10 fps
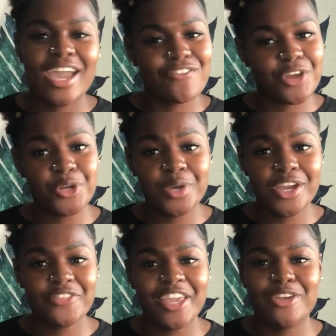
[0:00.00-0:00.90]
If you're new
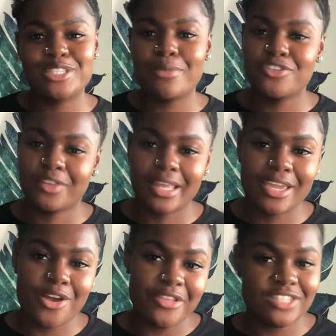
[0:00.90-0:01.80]
here, thank you so much for
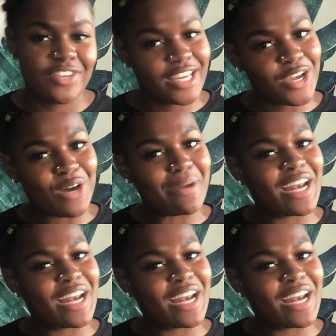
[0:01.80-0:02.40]
clicking on this video.